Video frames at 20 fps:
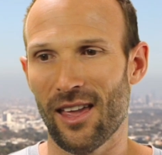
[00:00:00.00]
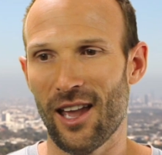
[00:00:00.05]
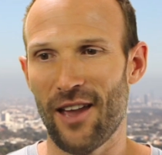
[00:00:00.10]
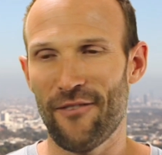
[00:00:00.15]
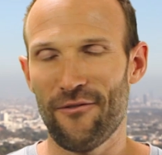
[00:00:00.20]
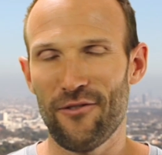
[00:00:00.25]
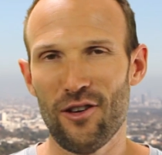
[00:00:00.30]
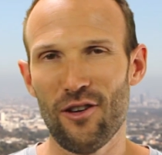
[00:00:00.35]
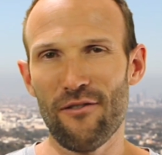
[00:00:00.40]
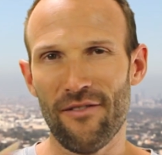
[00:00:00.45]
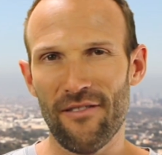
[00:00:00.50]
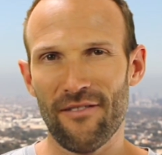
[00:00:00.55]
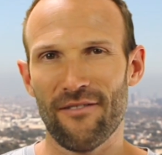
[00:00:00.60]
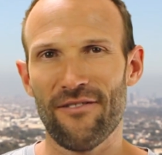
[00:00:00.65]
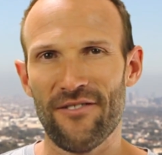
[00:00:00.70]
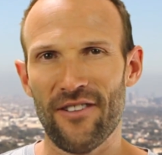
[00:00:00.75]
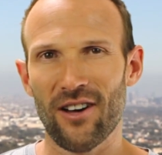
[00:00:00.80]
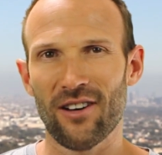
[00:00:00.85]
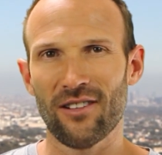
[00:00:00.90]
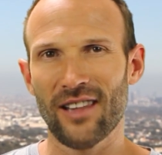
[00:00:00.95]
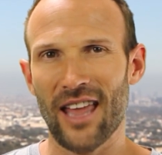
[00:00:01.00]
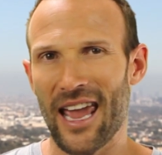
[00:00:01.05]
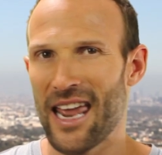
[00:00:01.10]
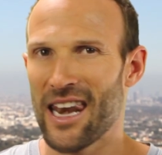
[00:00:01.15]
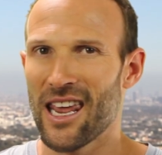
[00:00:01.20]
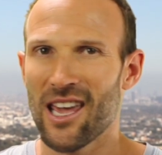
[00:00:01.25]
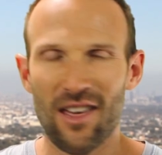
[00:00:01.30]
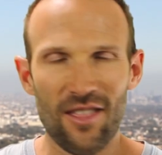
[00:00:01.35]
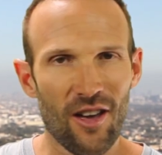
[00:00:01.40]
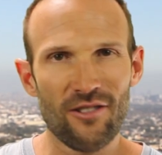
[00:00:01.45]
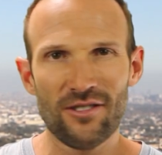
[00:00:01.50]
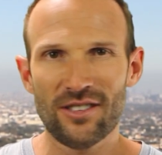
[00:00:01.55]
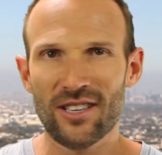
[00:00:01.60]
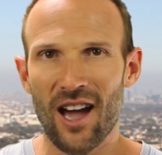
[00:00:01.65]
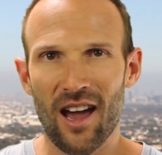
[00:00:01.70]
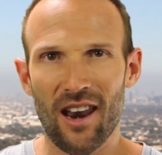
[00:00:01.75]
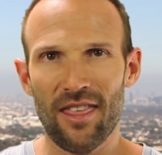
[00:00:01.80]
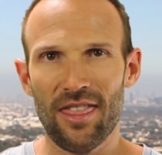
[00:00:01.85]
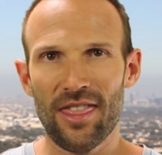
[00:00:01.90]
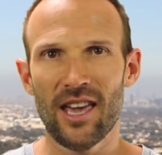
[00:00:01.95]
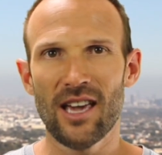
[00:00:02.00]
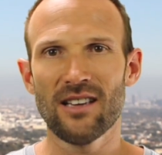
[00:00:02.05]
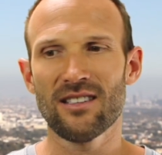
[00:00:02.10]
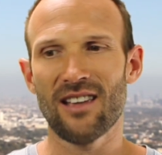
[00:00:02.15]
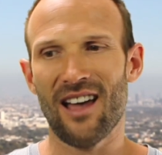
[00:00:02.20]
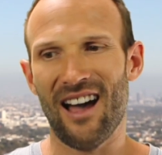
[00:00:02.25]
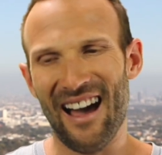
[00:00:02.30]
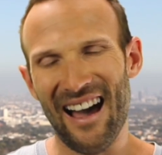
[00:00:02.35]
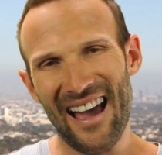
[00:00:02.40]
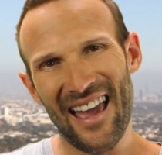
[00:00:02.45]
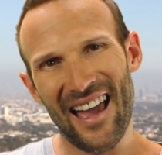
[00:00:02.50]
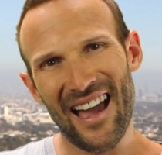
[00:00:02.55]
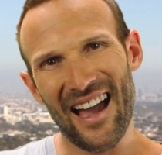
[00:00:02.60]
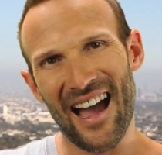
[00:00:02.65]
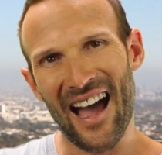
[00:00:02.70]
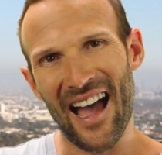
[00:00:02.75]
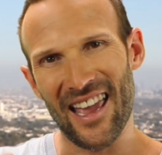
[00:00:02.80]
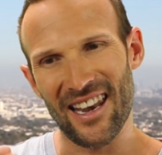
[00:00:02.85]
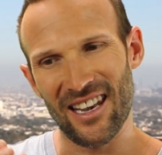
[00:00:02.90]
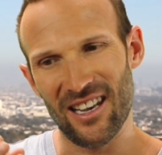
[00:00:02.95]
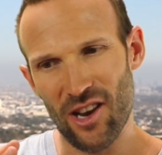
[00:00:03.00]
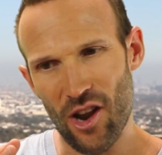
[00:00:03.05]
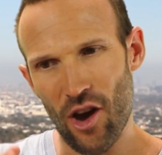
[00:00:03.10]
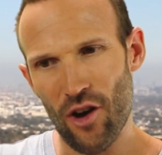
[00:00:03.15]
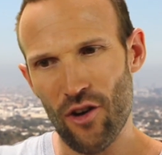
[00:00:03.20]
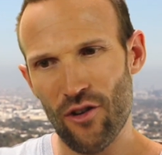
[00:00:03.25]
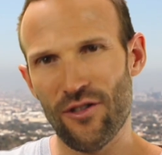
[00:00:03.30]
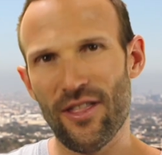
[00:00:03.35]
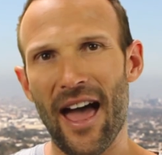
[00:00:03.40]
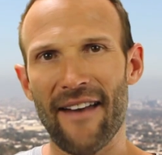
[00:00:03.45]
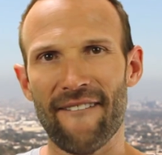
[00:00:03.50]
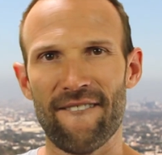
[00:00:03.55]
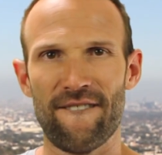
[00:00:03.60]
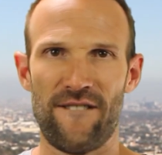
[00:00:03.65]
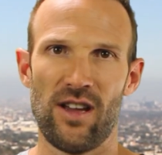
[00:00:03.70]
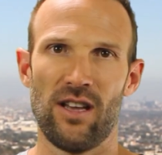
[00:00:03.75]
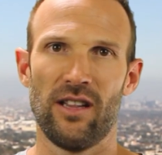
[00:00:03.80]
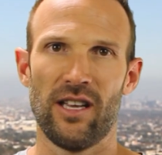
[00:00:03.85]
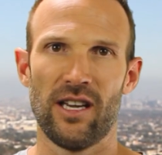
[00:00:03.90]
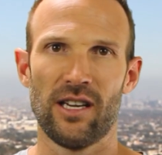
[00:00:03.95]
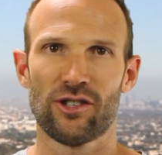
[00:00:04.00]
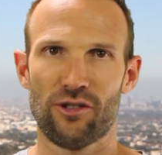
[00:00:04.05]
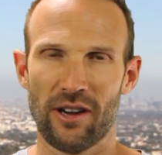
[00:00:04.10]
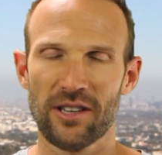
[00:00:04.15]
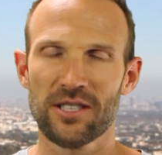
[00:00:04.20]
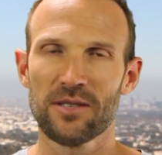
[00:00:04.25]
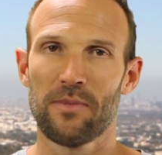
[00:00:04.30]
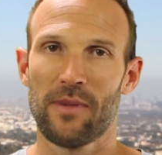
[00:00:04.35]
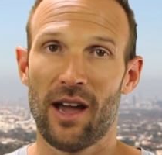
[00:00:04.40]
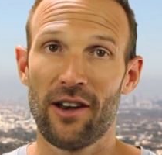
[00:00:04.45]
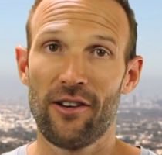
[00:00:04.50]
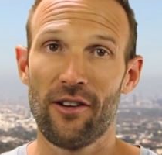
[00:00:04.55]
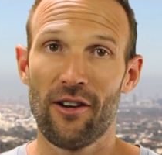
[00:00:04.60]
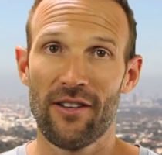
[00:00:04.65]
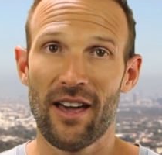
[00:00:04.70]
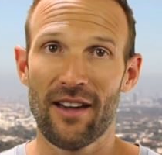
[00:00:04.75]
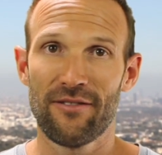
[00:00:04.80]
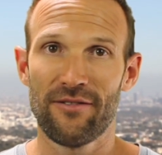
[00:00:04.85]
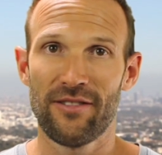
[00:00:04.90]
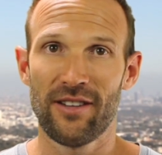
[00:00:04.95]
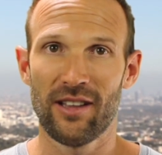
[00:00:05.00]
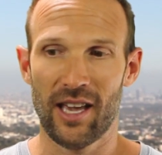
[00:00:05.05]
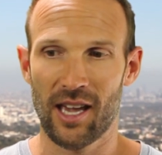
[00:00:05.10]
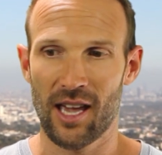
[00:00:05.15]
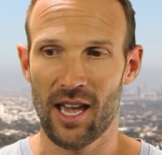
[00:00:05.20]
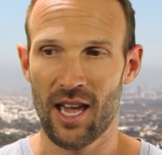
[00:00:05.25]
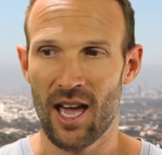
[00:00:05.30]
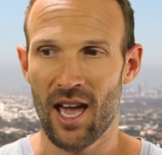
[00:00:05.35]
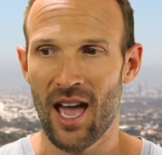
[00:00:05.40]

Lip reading: if you've felt any of those kind of things, I know that feeling. Trust me, I know that feeling.